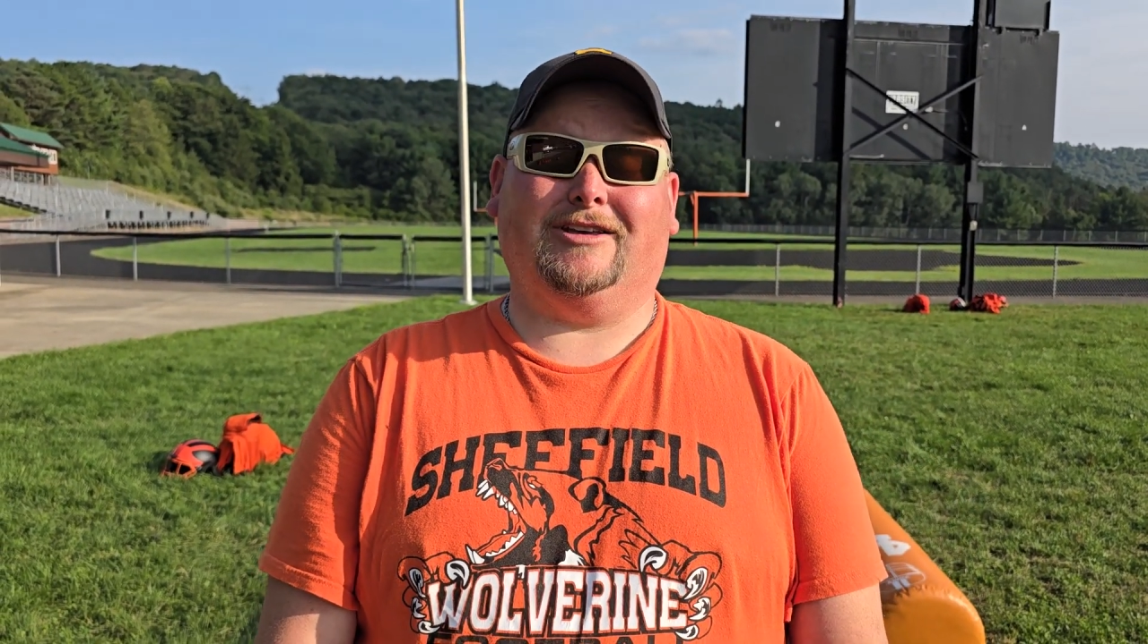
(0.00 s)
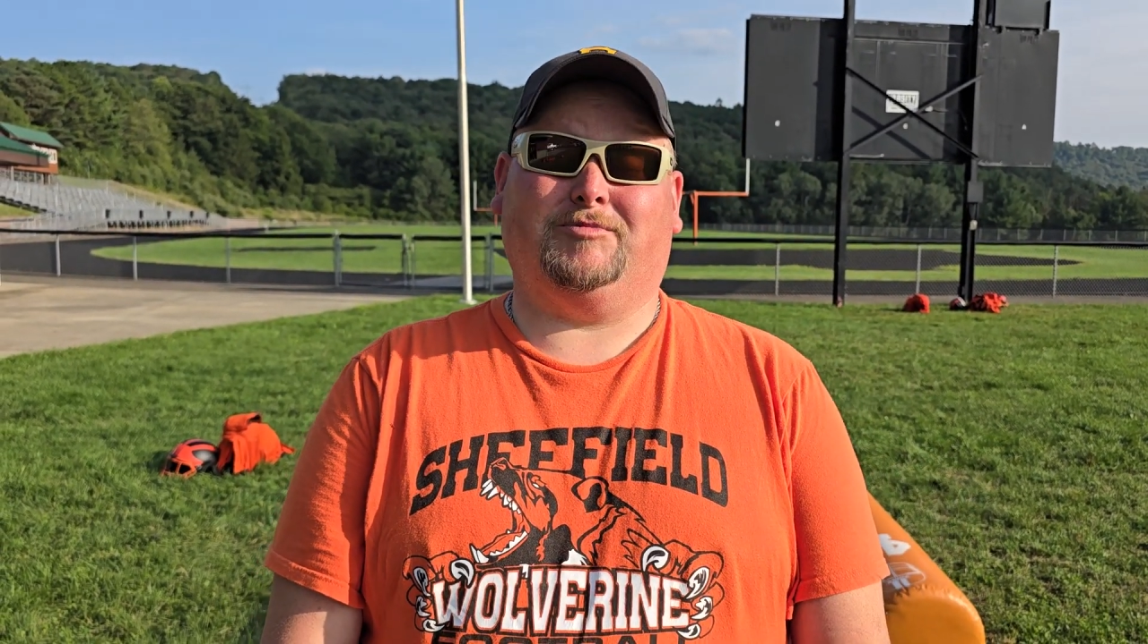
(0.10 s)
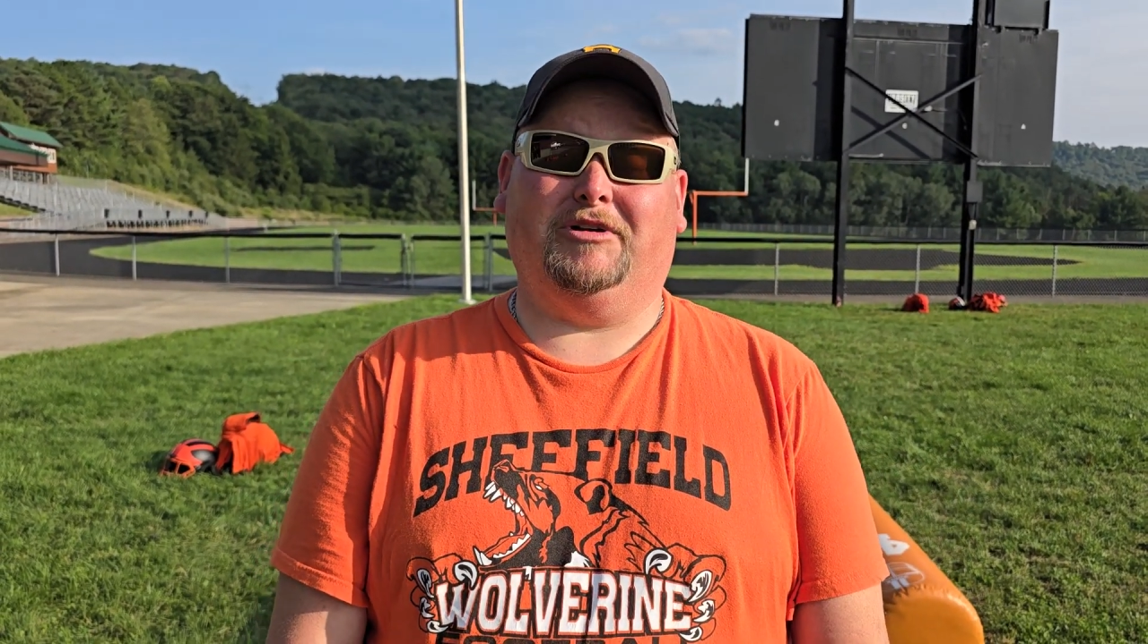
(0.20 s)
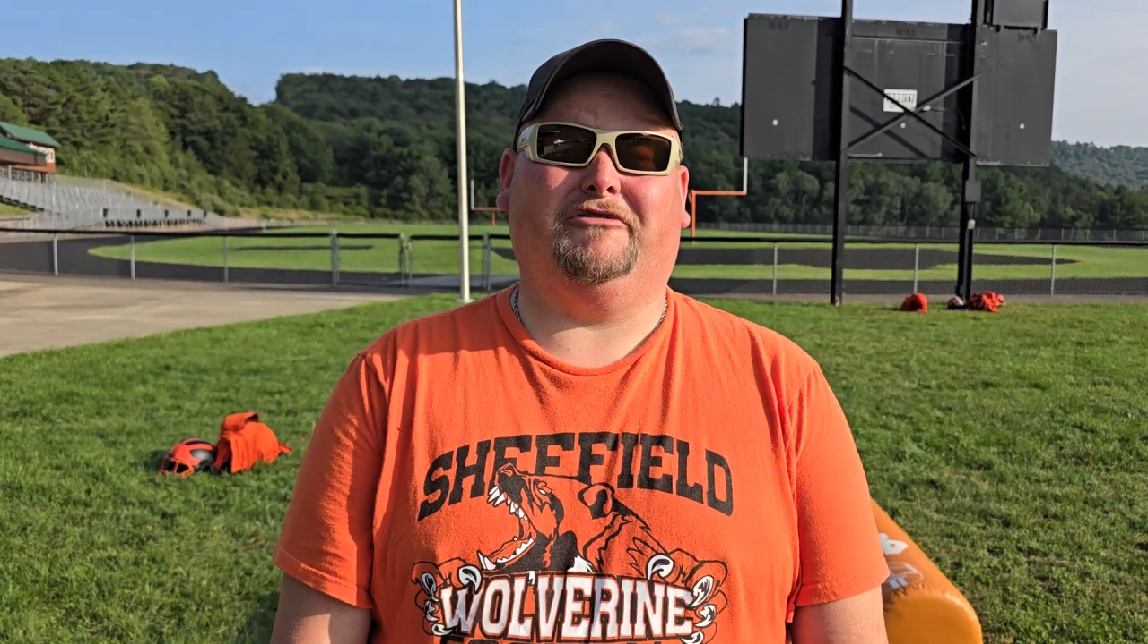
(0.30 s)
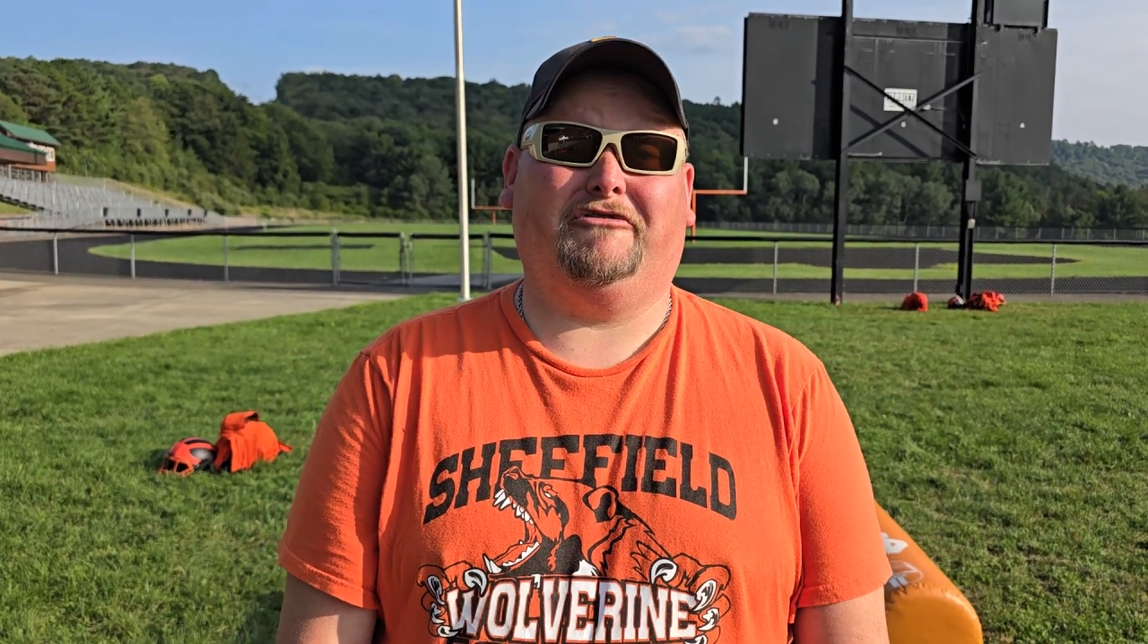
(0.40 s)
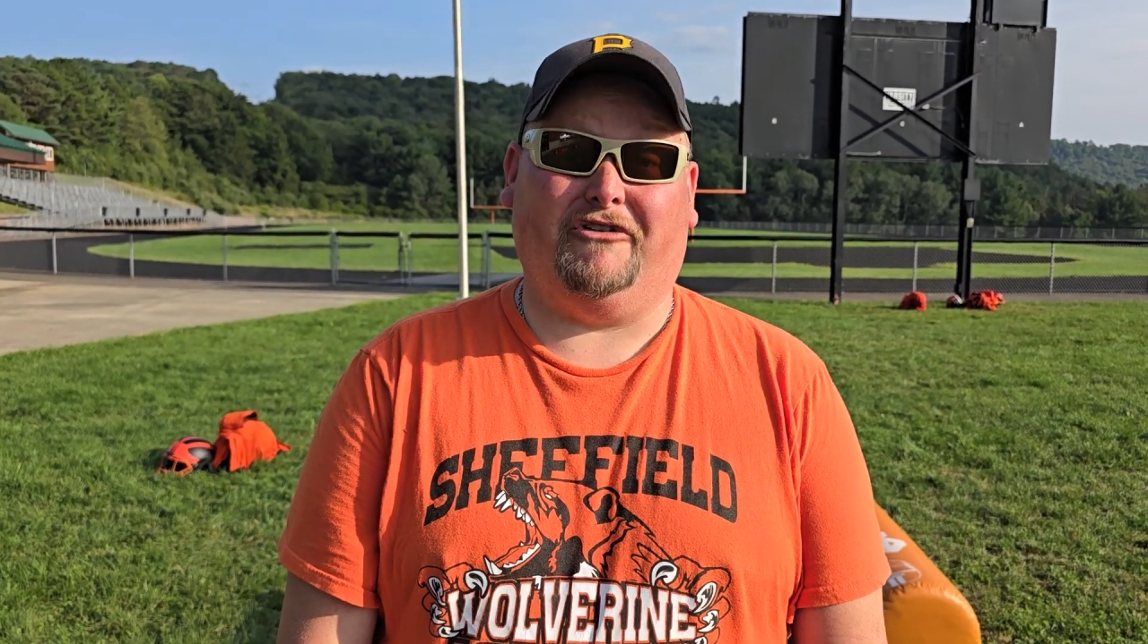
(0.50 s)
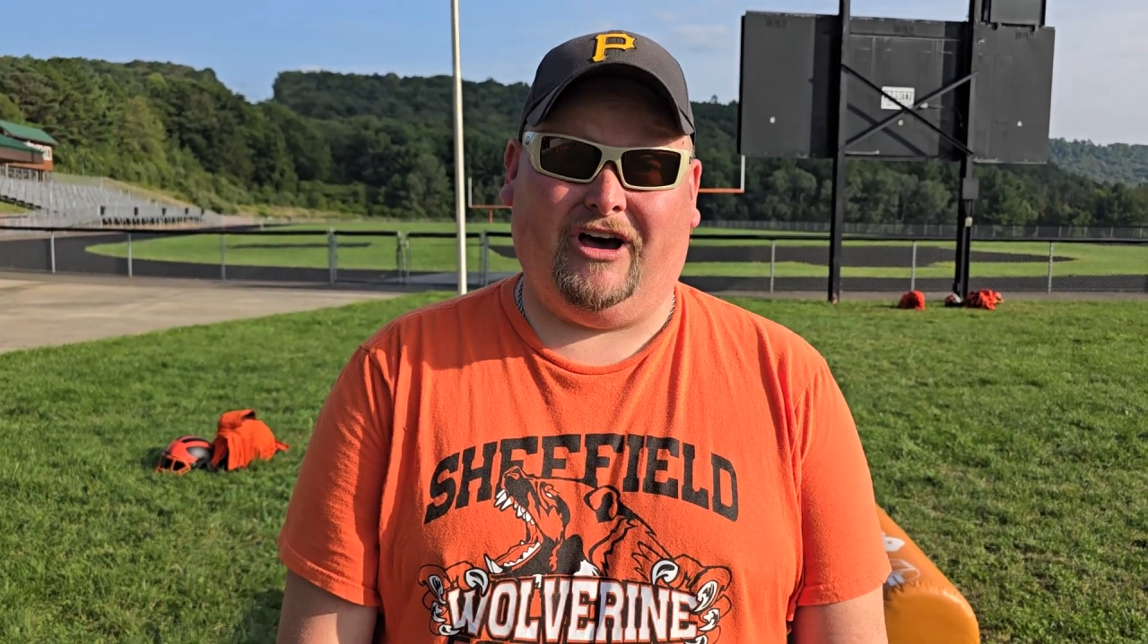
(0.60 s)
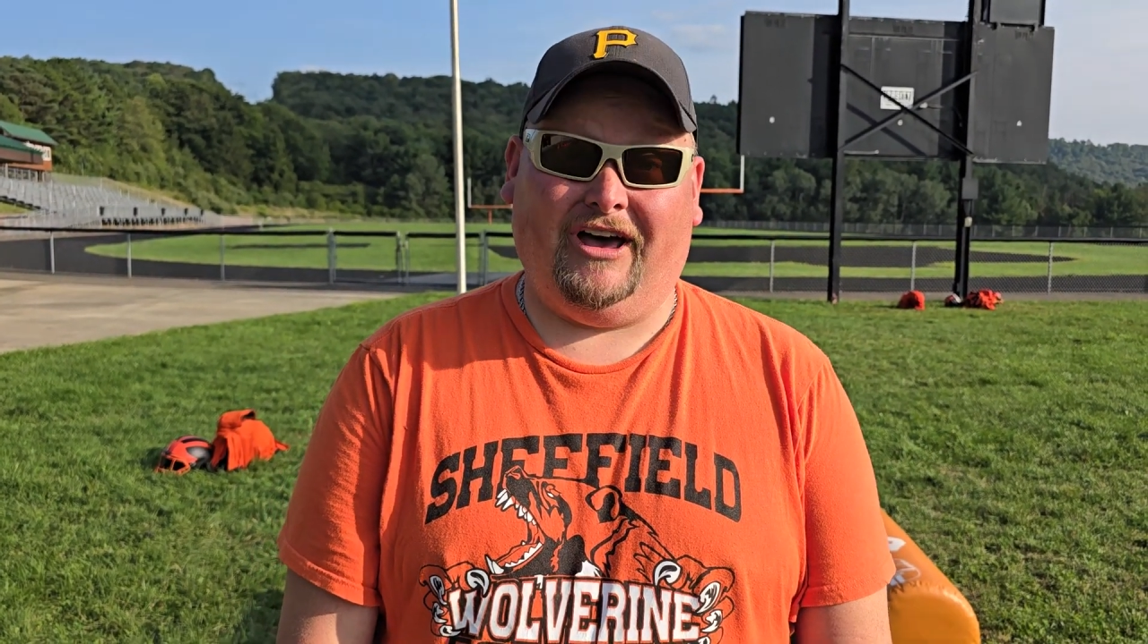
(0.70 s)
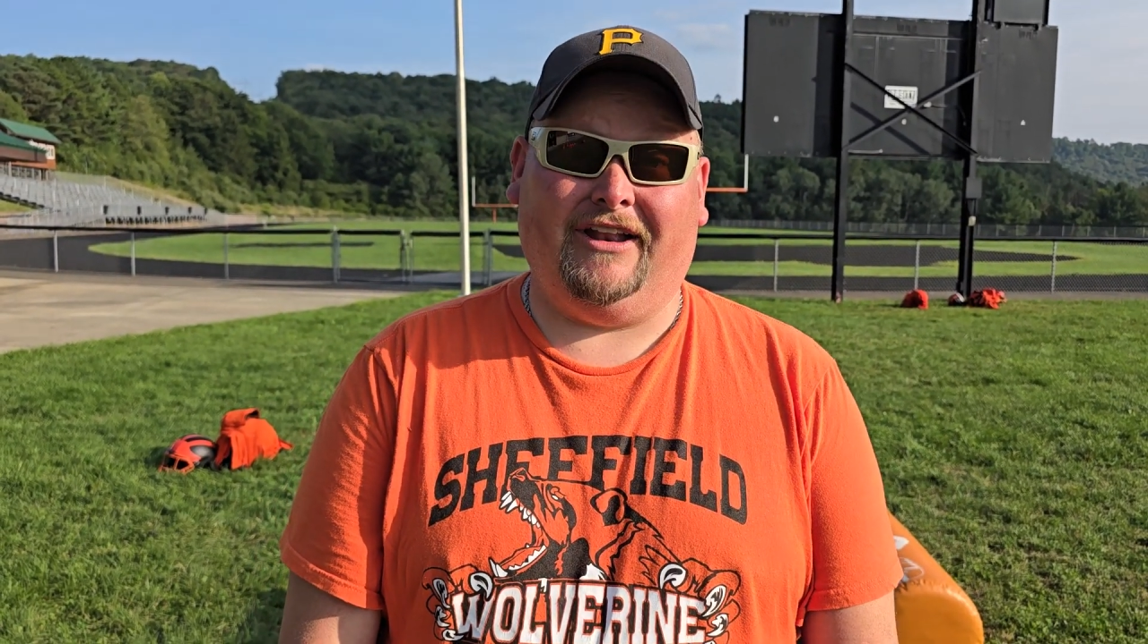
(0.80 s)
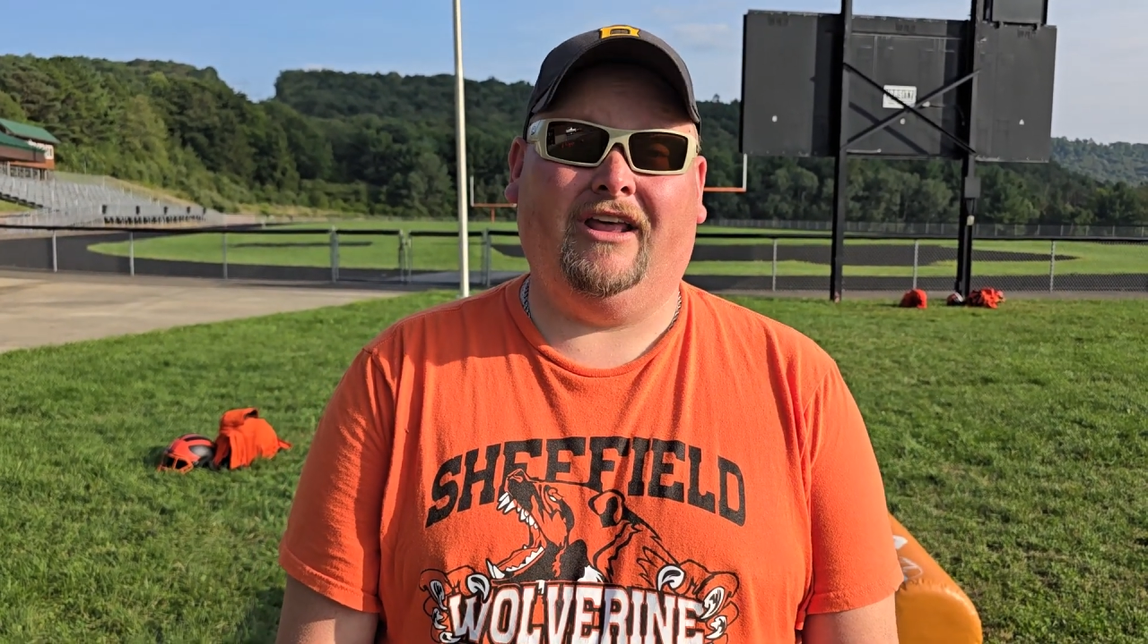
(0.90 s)
has been
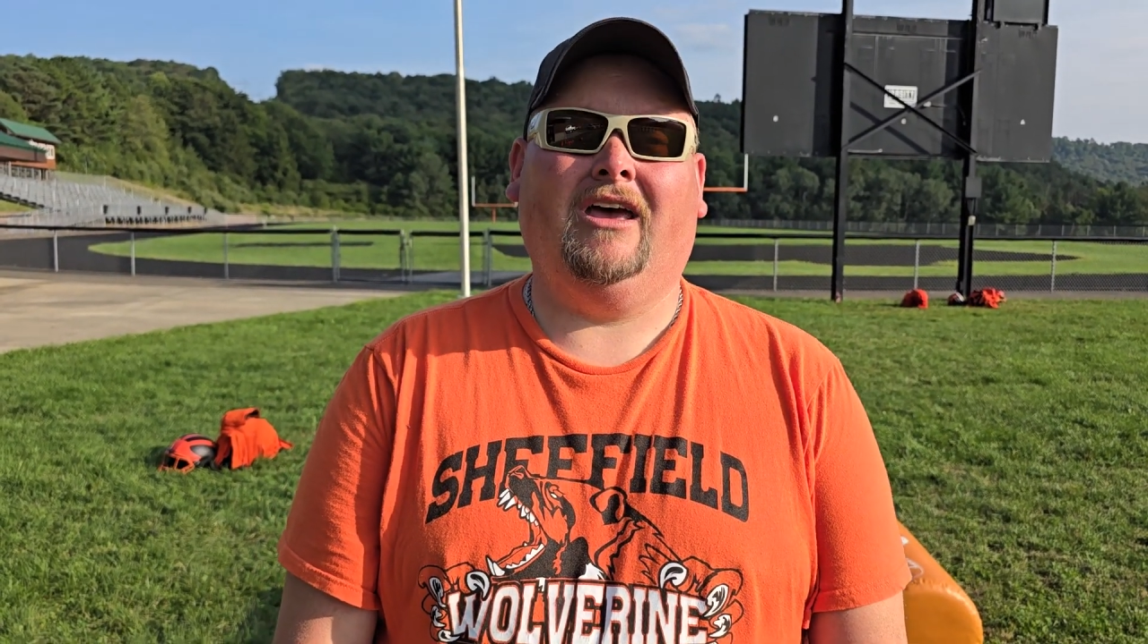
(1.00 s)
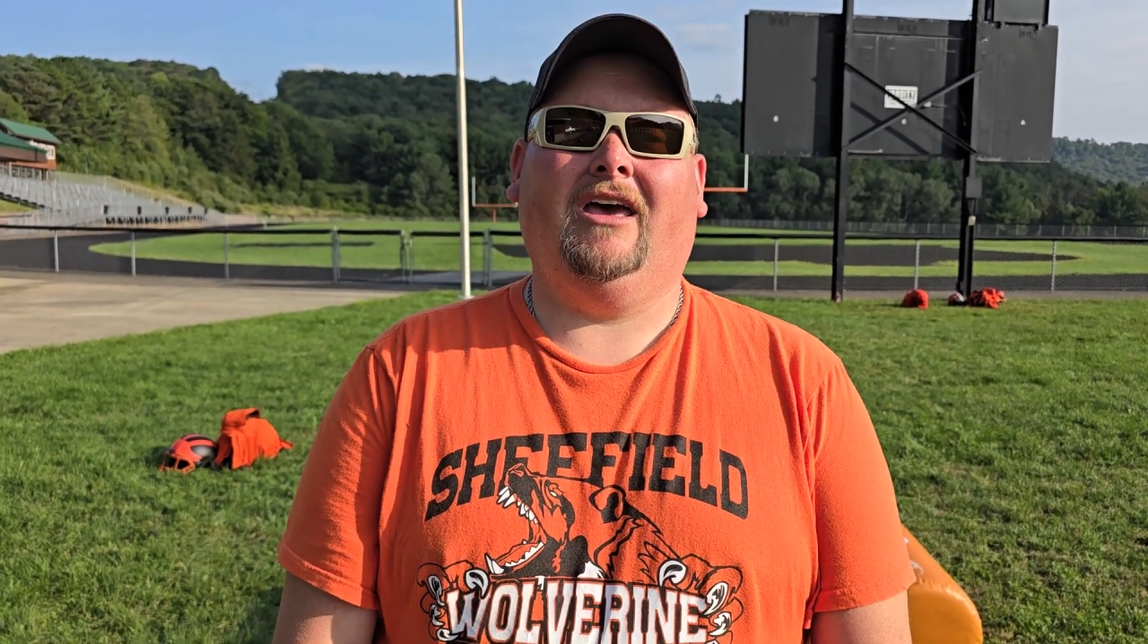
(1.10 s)
fun.